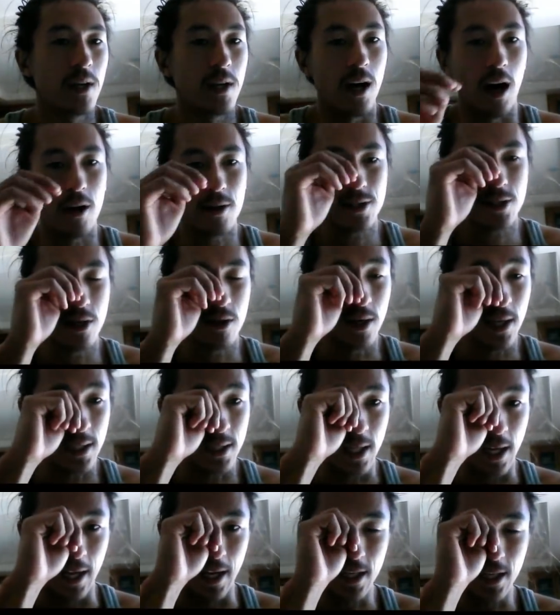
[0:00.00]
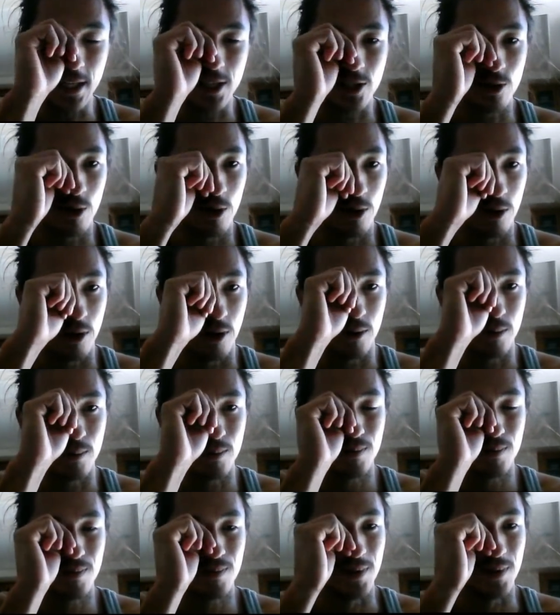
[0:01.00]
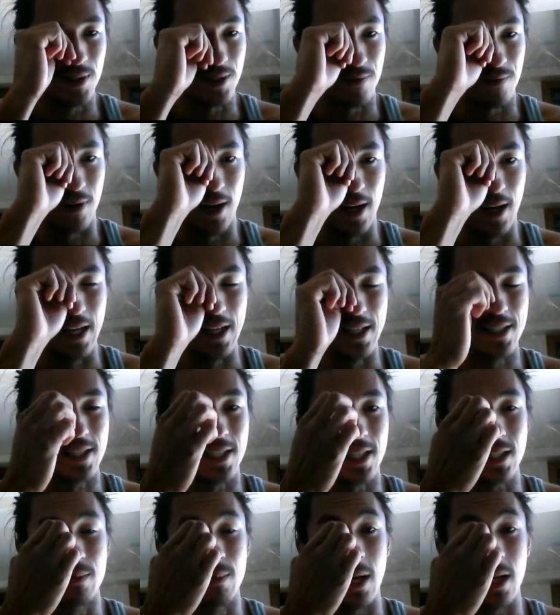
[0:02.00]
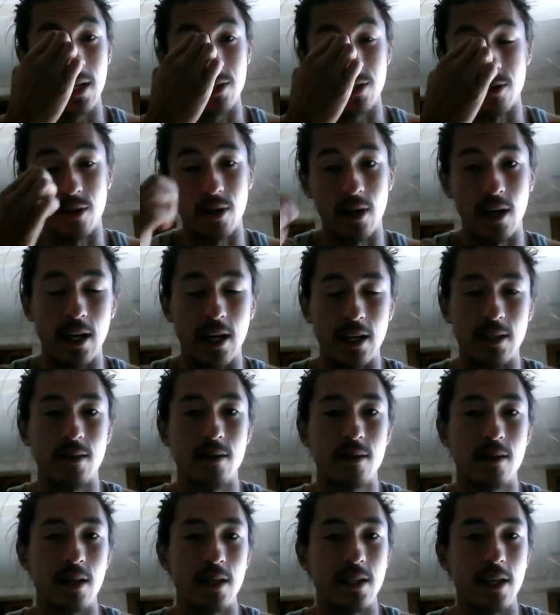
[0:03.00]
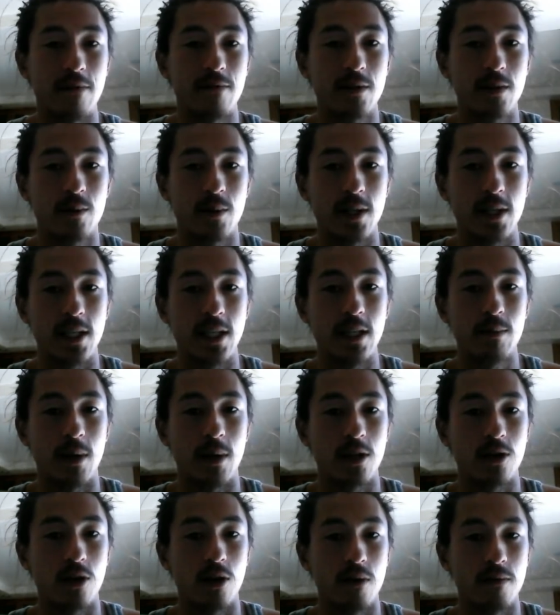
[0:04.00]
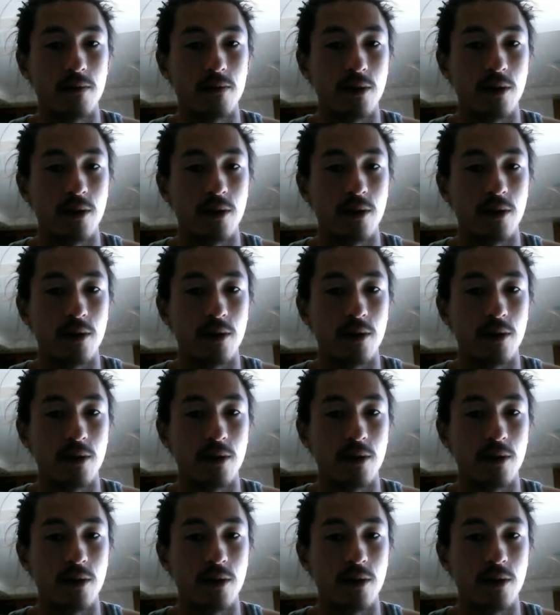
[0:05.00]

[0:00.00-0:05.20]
I also like the Aegosaur. It's fine. 6 mana is a lot. I definitely want to keep my curves